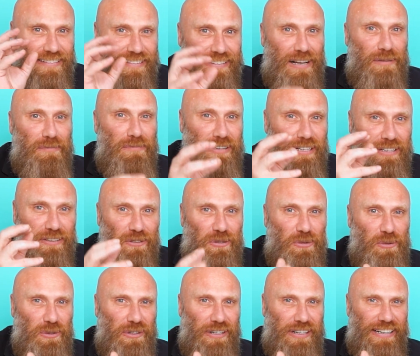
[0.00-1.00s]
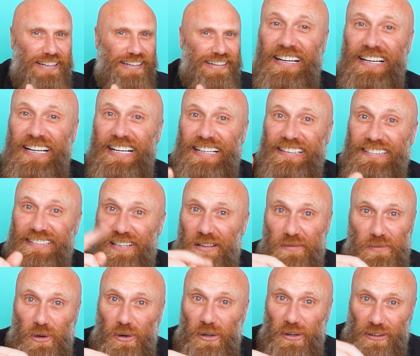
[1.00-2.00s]
something to it. So the
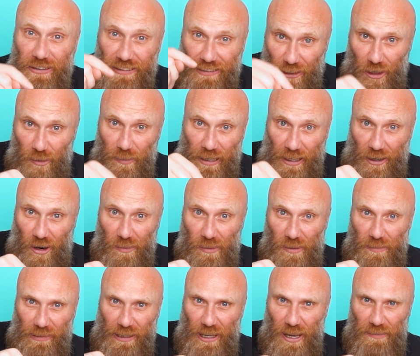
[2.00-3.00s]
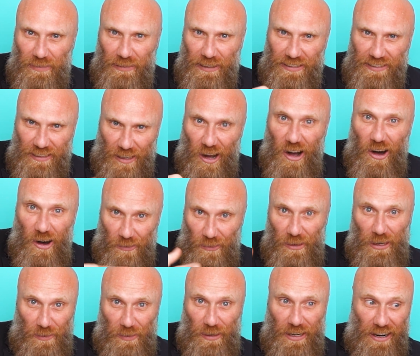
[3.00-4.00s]
more you could tell me, comment below, please. I really want